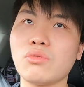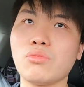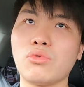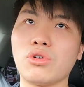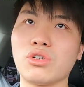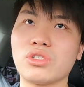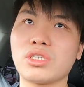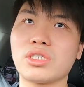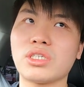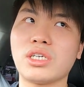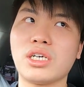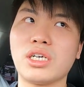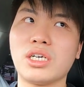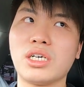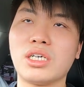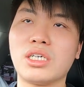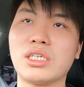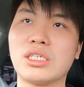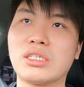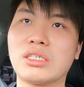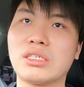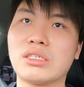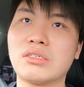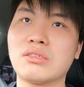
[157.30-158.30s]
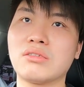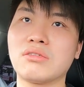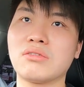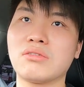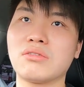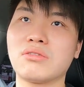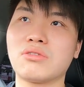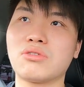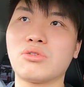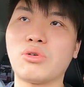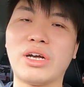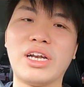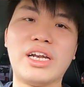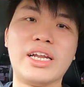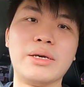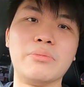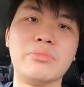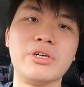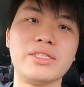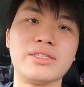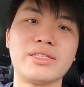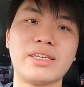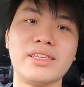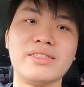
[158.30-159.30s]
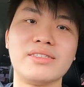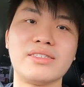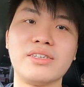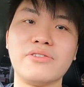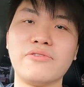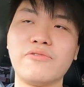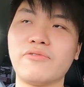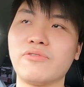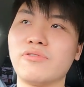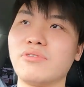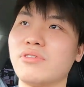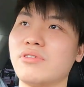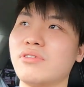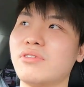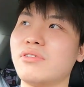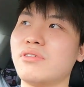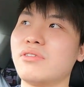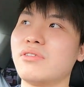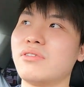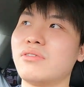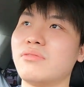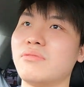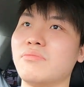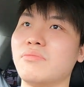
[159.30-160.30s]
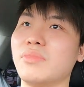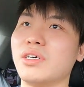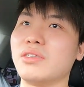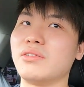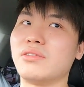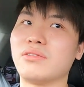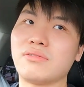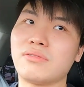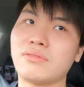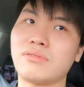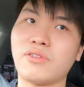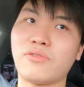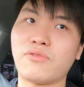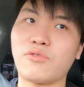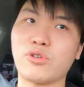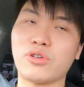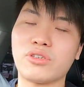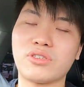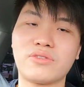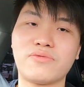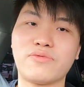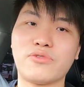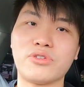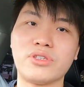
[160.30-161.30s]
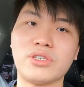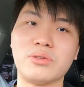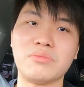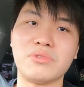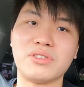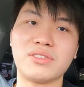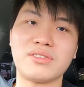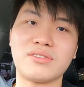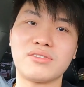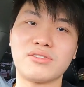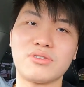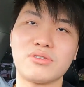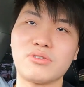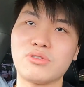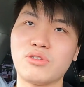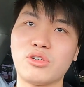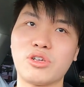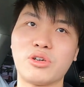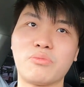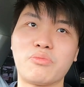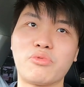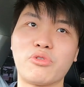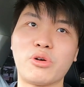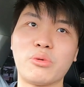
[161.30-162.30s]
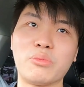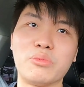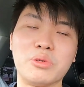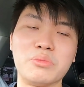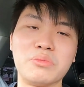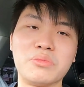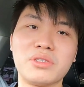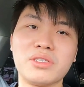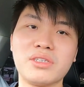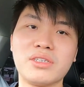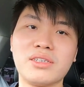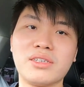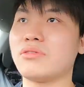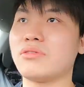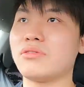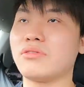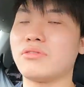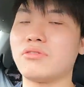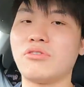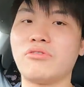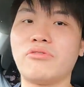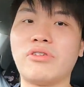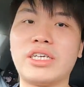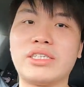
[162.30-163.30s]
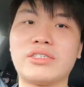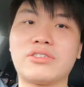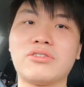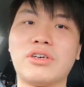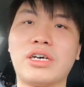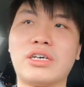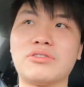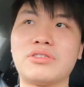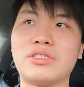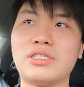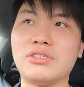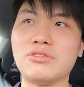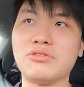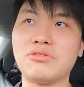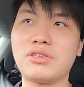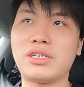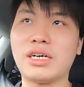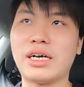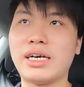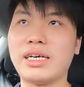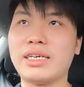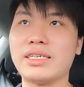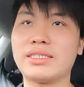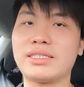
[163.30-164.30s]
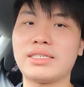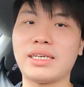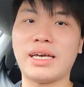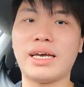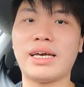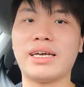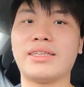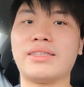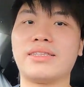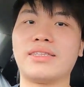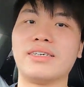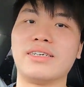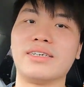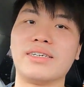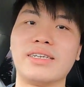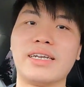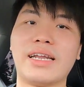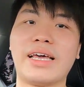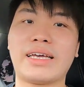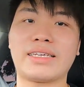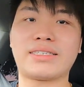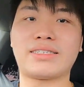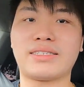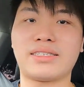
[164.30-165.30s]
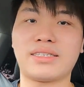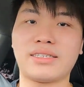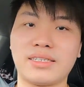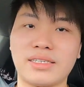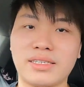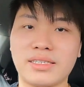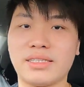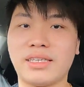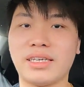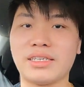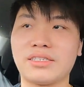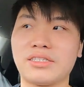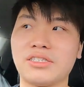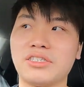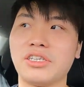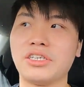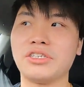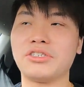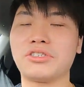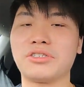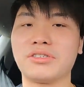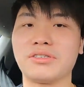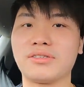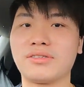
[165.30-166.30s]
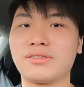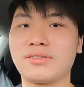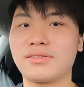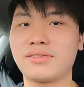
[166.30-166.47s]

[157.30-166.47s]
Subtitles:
was quite labor intensive, but of course for them it's not a problem. So alright, so I'll see you guys at the next destination.